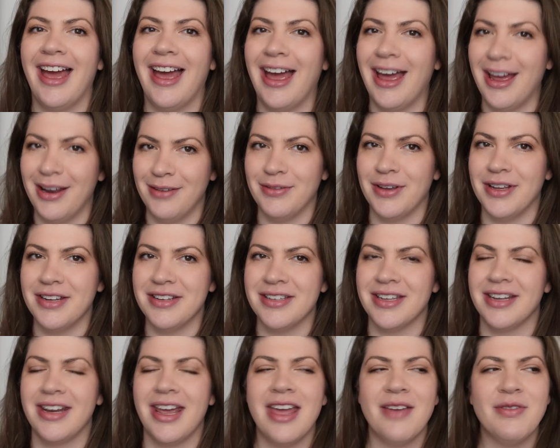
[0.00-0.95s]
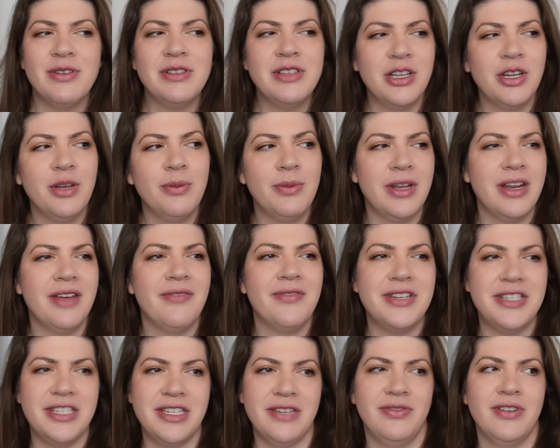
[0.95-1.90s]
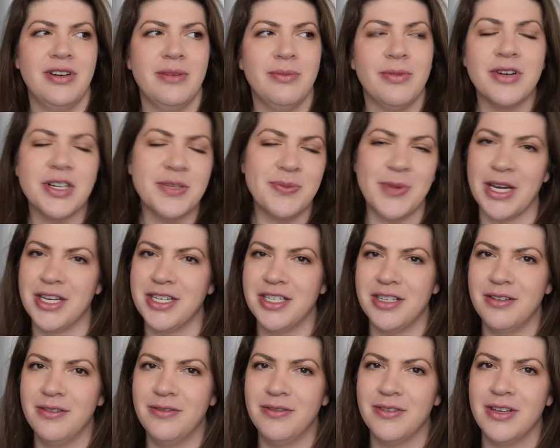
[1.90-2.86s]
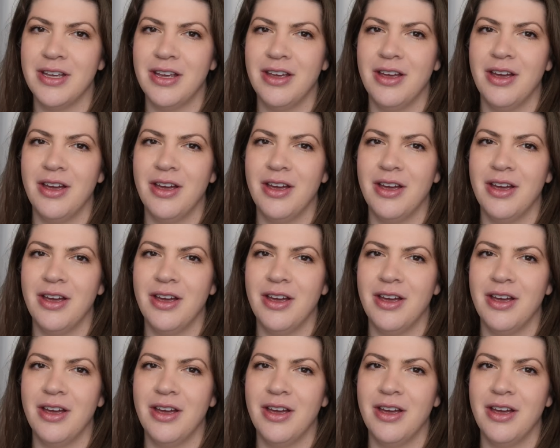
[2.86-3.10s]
advent. And I have a little bit of a different perspective